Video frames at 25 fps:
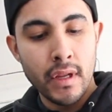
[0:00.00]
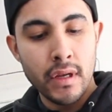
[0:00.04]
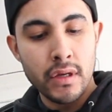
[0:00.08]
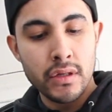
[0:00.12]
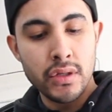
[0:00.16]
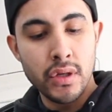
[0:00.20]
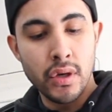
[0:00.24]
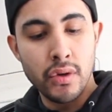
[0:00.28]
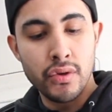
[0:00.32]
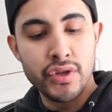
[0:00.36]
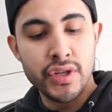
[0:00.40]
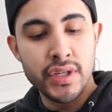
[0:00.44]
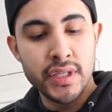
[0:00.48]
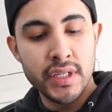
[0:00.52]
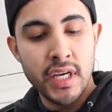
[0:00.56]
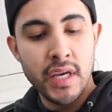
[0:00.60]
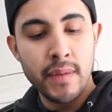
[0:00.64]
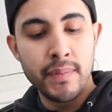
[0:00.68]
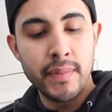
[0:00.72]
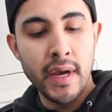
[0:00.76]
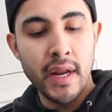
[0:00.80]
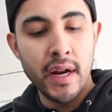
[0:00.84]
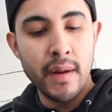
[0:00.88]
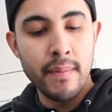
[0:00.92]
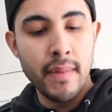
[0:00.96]
So just
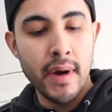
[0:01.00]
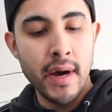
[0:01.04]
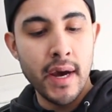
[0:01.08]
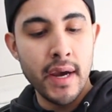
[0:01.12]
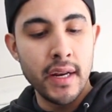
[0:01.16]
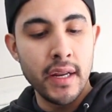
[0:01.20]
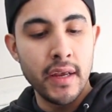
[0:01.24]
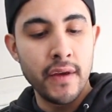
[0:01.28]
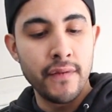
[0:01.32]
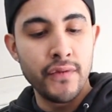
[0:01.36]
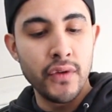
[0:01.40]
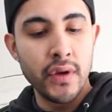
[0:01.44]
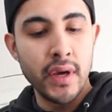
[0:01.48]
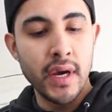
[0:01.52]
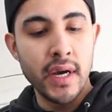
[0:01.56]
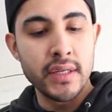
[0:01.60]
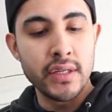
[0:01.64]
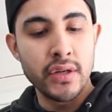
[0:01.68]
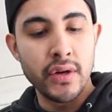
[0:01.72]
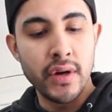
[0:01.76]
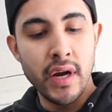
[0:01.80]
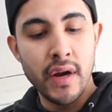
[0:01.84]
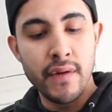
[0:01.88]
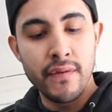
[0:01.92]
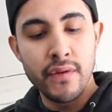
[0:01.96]
keep that in mind if you guys
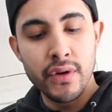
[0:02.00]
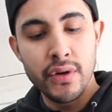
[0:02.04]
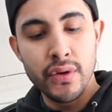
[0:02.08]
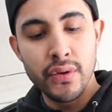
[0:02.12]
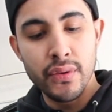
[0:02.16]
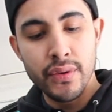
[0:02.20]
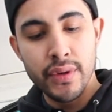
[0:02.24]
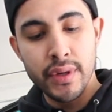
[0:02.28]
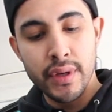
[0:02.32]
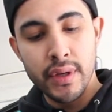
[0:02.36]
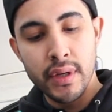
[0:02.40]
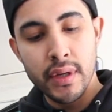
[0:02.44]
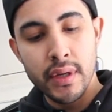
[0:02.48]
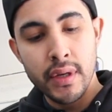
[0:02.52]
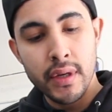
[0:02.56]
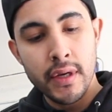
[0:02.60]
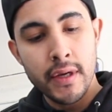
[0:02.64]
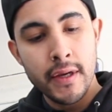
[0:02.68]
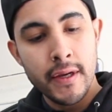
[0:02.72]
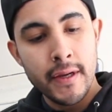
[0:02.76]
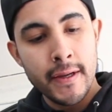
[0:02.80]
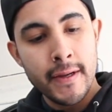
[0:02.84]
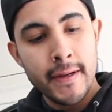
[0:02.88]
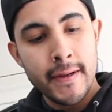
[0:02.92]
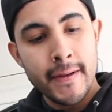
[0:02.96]
are ever doing
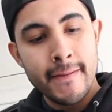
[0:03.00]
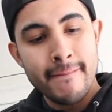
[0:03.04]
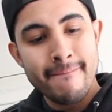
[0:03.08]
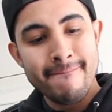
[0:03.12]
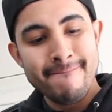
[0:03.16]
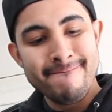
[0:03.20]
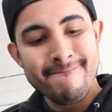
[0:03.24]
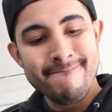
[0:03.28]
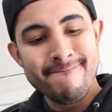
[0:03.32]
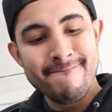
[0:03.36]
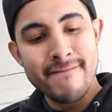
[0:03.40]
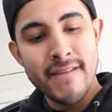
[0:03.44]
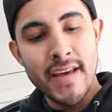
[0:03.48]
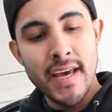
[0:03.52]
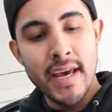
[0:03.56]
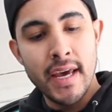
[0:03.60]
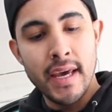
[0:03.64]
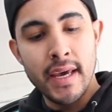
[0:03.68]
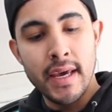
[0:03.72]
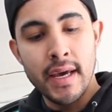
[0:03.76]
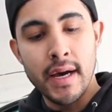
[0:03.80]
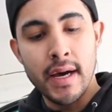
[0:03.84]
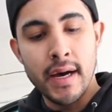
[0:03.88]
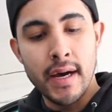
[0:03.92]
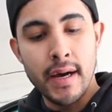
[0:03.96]

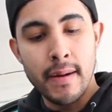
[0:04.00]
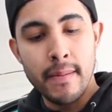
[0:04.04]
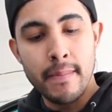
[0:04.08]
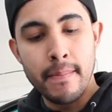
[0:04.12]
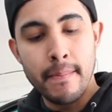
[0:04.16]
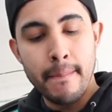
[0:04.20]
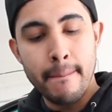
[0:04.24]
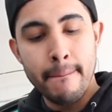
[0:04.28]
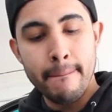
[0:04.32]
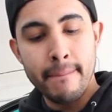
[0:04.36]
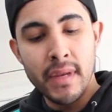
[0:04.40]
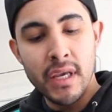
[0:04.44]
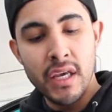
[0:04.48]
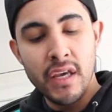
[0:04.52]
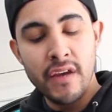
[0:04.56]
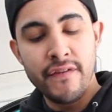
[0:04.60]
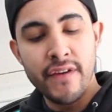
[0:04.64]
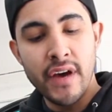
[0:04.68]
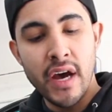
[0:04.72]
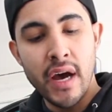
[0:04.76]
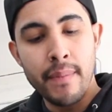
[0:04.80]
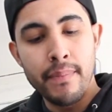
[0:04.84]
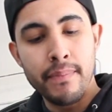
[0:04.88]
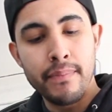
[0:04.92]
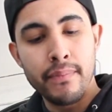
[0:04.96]
a
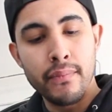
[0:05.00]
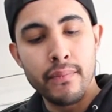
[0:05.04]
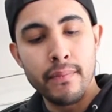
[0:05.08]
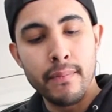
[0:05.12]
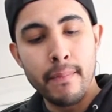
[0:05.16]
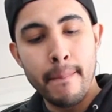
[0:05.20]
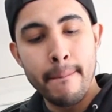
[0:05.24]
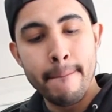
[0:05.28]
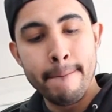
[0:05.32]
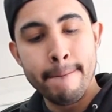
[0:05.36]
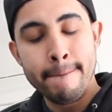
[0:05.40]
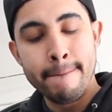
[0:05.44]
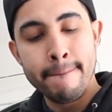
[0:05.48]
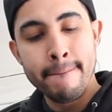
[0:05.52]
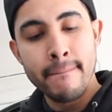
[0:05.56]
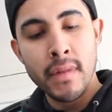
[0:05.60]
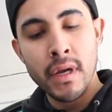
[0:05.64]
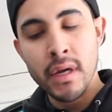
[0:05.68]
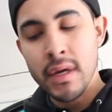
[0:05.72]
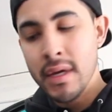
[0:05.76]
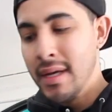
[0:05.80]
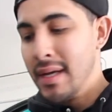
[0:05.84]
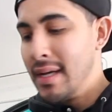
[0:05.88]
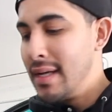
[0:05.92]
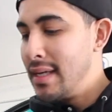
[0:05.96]
evap.
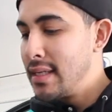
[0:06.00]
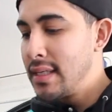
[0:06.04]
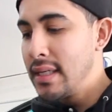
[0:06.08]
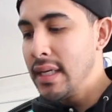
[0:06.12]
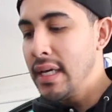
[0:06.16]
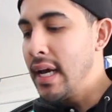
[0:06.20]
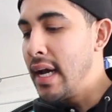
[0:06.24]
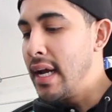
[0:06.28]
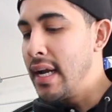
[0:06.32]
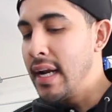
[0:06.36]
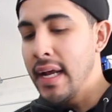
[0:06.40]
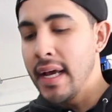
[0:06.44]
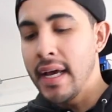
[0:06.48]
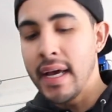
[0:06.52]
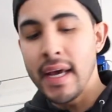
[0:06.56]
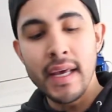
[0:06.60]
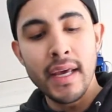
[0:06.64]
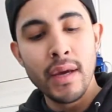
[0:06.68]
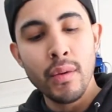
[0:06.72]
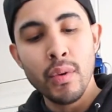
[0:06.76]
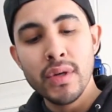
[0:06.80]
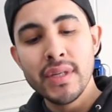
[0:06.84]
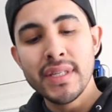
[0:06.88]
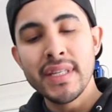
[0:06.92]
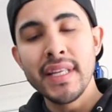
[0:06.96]
See, and
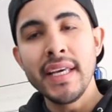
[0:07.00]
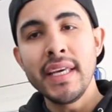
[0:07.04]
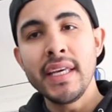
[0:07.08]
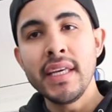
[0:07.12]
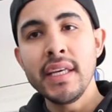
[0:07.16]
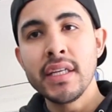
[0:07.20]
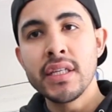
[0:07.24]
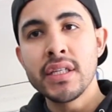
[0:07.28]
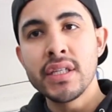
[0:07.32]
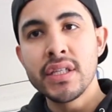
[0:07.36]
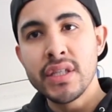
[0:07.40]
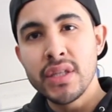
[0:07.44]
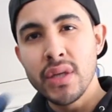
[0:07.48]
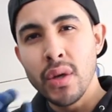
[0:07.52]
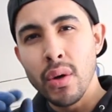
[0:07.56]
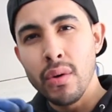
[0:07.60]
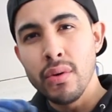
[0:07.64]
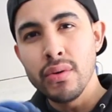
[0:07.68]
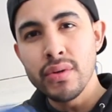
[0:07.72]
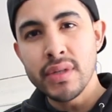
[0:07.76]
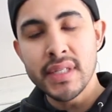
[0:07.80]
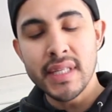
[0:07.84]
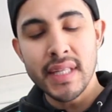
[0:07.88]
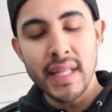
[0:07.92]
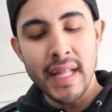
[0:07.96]
it was leaking
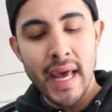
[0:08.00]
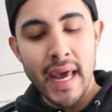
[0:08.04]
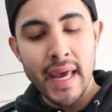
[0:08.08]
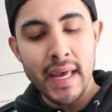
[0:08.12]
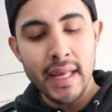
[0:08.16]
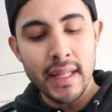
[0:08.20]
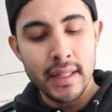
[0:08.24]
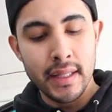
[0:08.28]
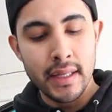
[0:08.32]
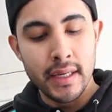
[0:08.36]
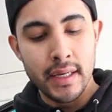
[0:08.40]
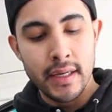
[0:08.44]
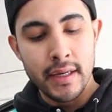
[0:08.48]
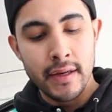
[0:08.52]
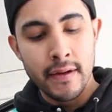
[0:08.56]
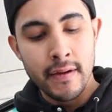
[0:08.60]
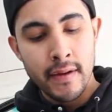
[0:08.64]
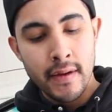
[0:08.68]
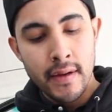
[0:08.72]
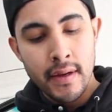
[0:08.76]
so slightly